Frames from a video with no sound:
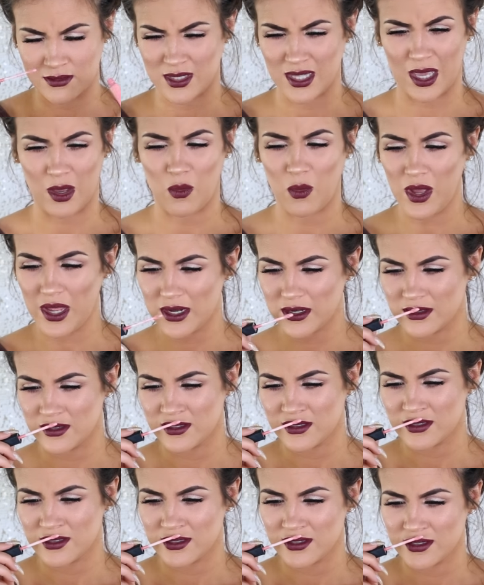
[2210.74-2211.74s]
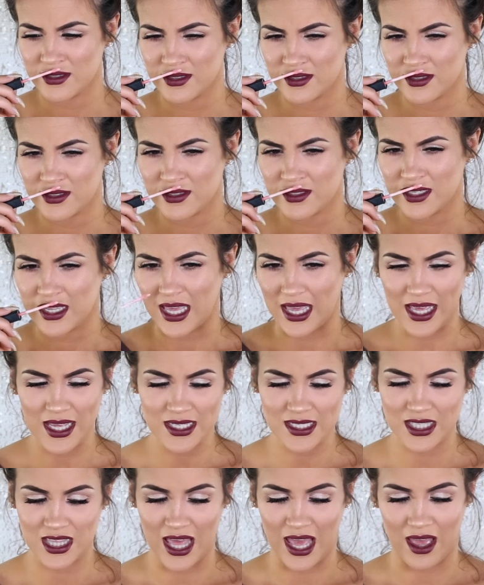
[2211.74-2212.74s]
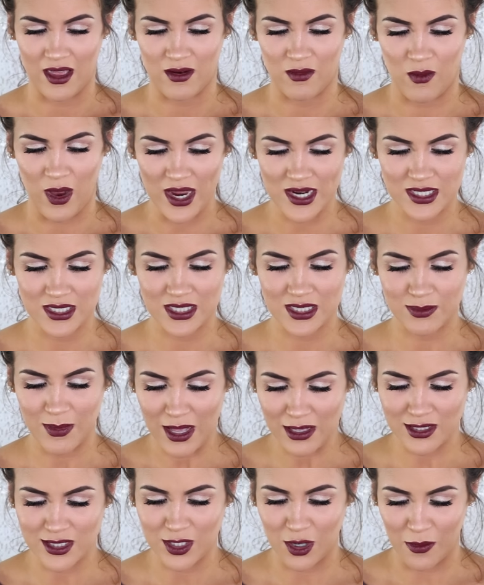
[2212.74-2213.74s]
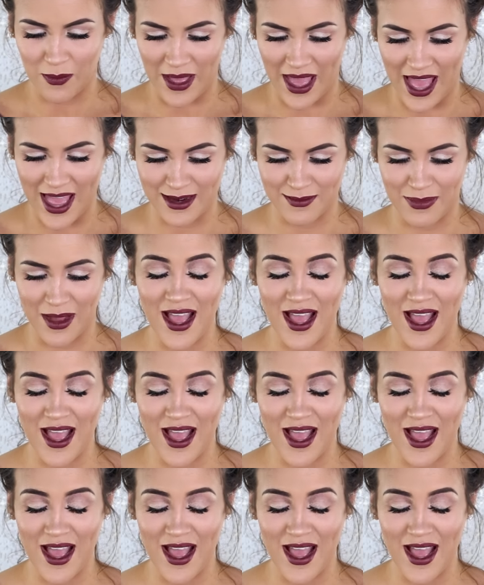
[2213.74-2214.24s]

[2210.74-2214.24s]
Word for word: Like what? that? Why does it smell so bad?